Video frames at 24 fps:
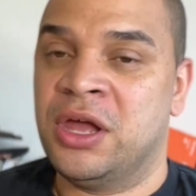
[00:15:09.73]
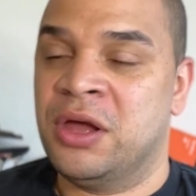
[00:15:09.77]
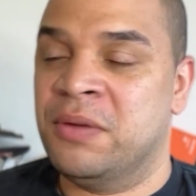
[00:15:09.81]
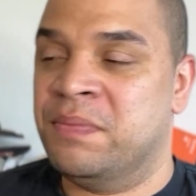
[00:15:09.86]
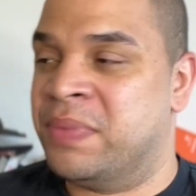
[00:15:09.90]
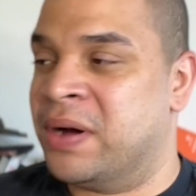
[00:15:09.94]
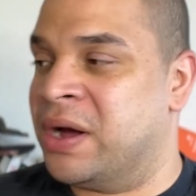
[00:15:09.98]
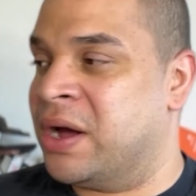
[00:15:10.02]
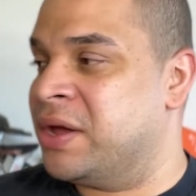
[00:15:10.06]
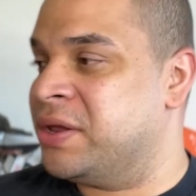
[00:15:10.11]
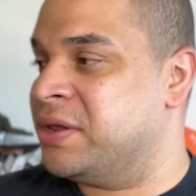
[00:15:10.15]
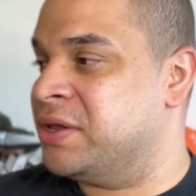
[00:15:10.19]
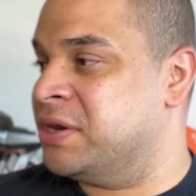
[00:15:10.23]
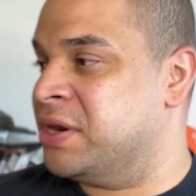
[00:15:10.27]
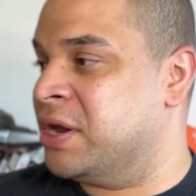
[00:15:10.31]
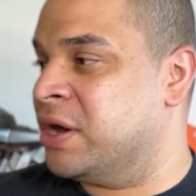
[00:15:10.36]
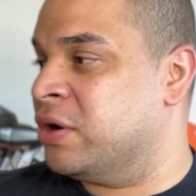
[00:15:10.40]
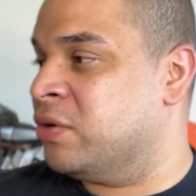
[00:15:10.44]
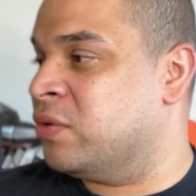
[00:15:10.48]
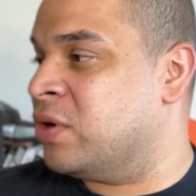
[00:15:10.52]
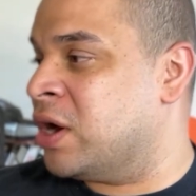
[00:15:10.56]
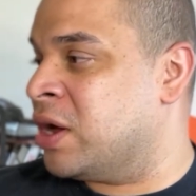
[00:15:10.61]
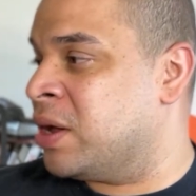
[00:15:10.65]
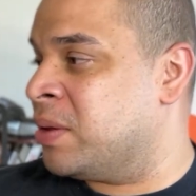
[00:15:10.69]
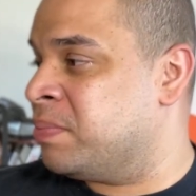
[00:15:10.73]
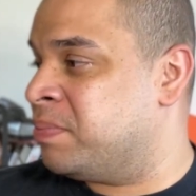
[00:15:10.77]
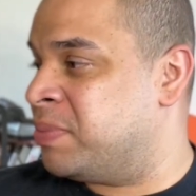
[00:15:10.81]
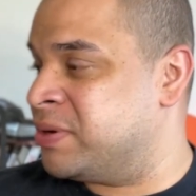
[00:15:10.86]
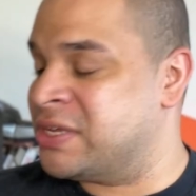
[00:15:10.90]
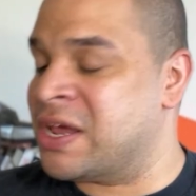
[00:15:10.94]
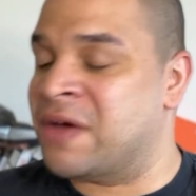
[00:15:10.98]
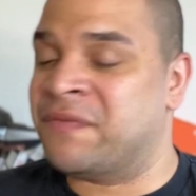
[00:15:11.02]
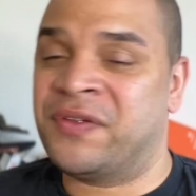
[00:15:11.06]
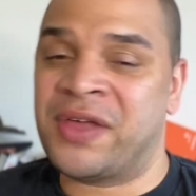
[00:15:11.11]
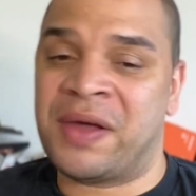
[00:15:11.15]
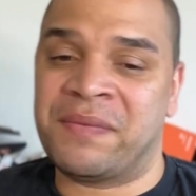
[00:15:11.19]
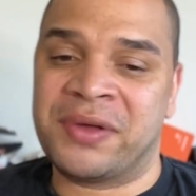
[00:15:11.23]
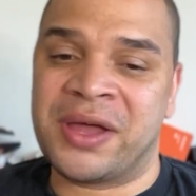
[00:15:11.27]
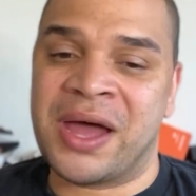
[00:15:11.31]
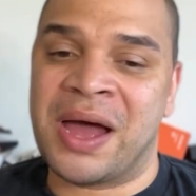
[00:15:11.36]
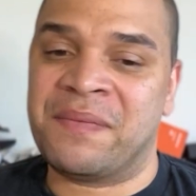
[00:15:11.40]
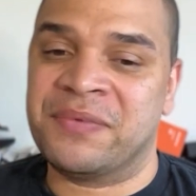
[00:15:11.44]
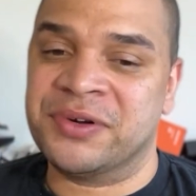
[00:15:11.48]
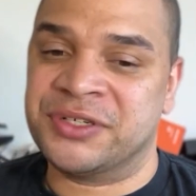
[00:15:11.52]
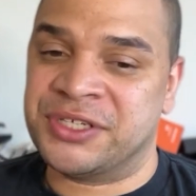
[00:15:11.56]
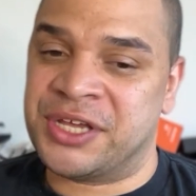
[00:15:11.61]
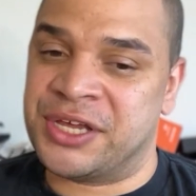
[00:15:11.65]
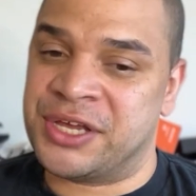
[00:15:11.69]
But but definitely have a
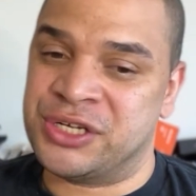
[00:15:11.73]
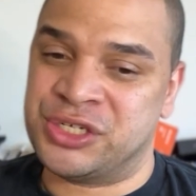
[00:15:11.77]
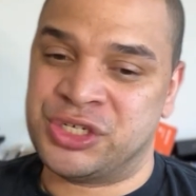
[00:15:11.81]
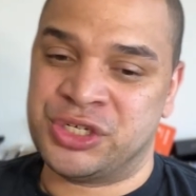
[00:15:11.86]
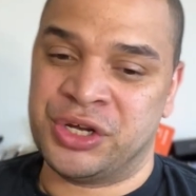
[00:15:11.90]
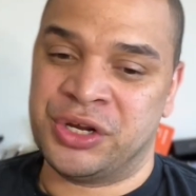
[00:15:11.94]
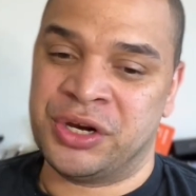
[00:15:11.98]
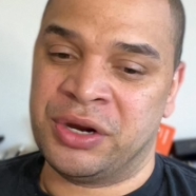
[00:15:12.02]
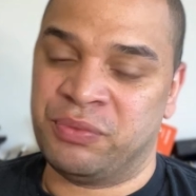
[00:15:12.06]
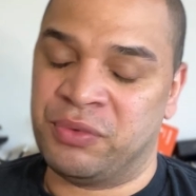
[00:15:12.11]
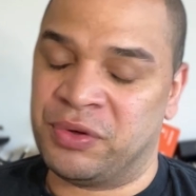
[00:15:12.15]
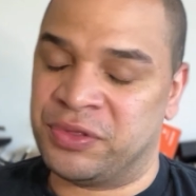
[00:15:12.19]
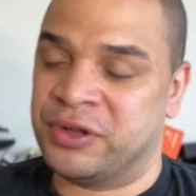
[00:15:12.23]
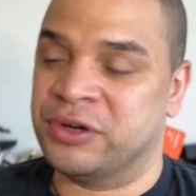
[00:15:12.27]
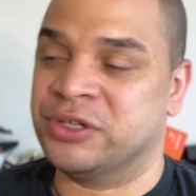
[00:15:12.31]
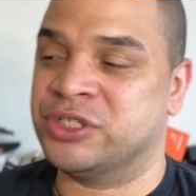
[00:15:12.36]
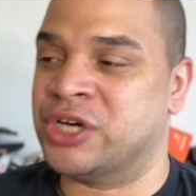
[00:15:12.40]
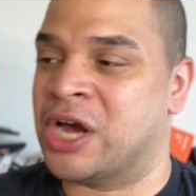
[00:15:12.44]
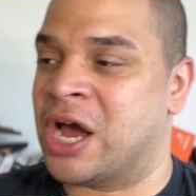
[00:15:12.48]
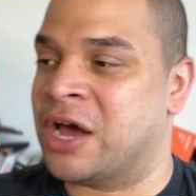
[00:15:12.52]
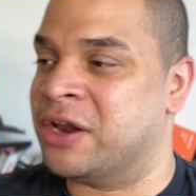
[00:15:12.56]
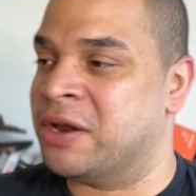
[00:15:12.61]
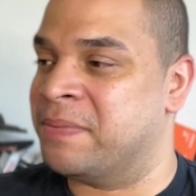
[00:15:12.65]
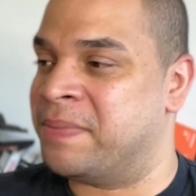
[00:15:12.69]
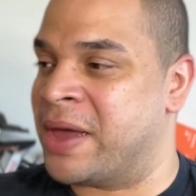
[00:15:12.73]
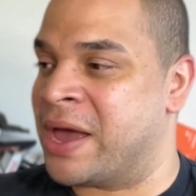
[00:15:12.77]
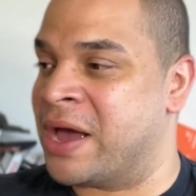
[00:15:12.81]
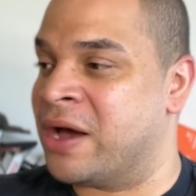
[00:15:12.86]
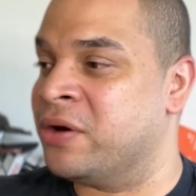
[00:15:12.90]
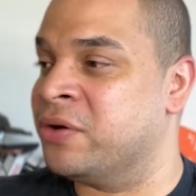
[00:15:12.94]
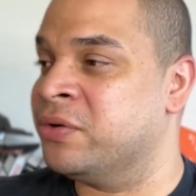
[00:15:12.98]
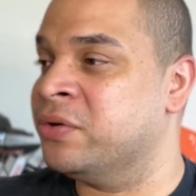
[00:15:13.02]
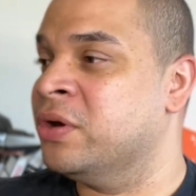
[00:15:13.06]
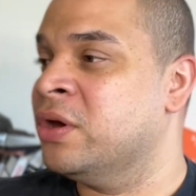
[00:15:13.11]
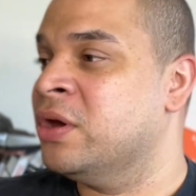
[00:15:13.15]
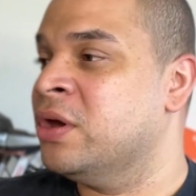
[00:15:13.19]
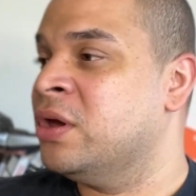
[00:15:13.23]
conversation with your child about